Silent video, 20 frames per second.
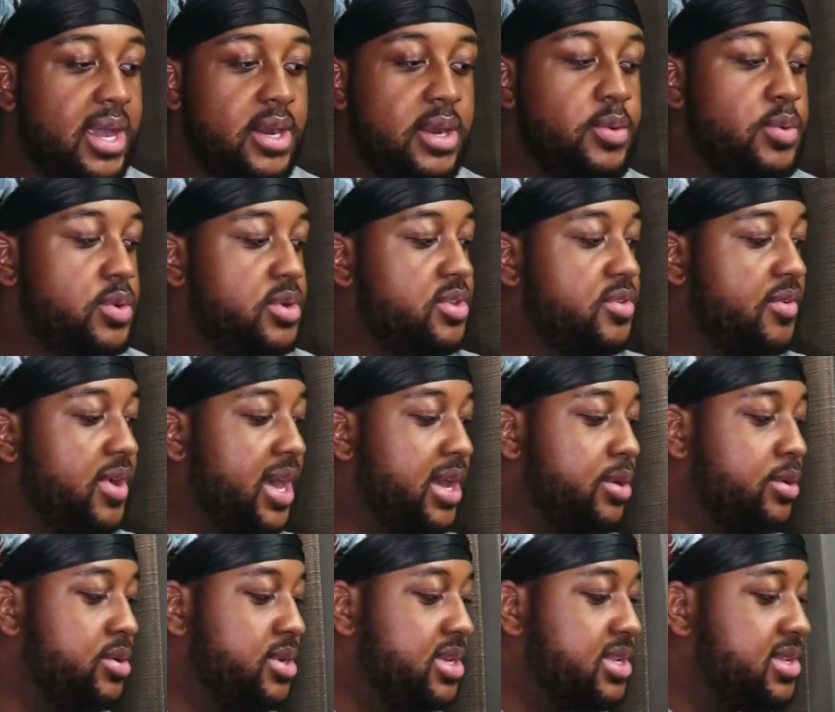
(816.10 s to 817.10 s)
which
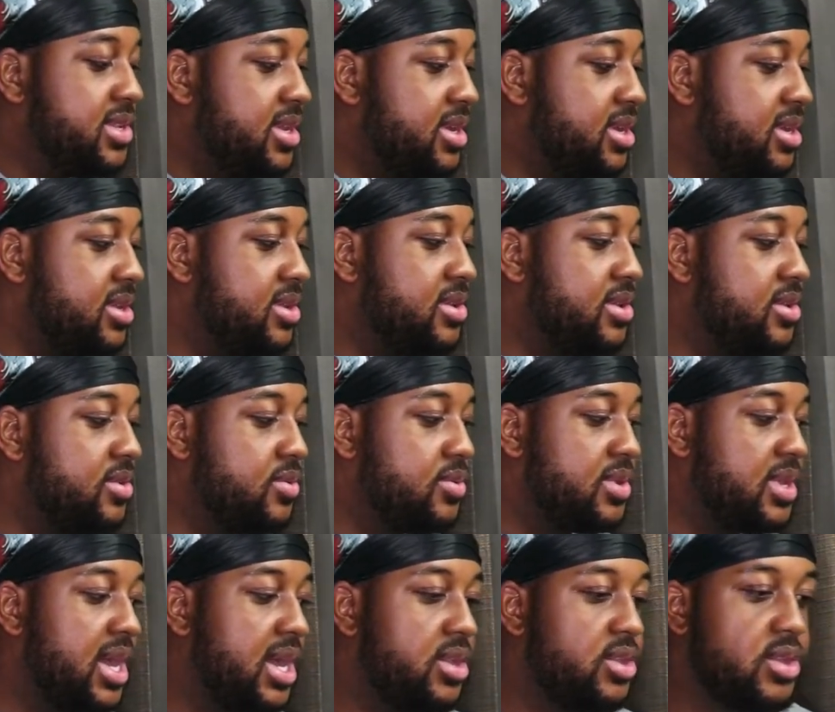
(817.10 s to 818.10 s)
vinyl this is. This
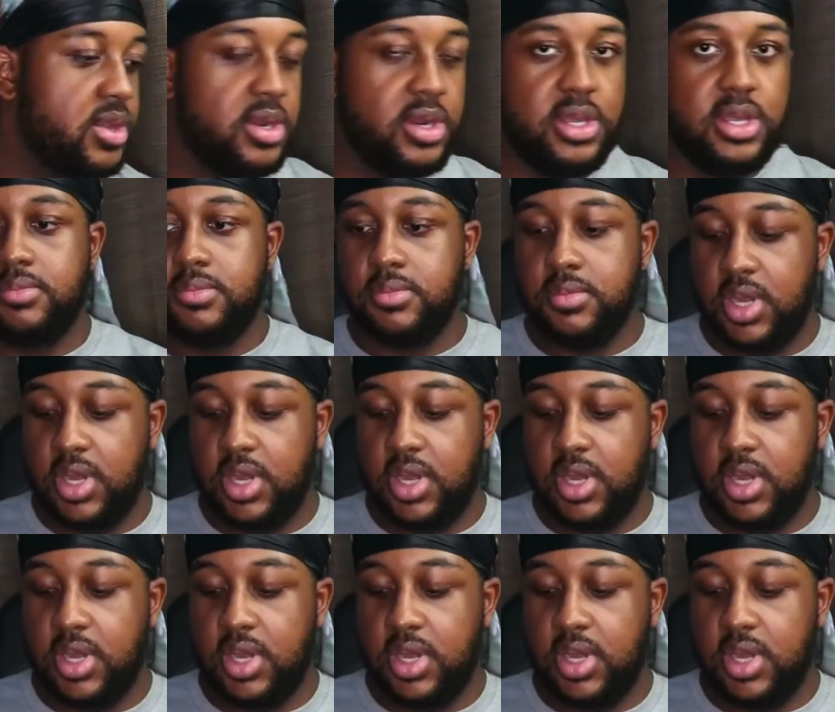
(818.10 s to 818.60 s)
was actually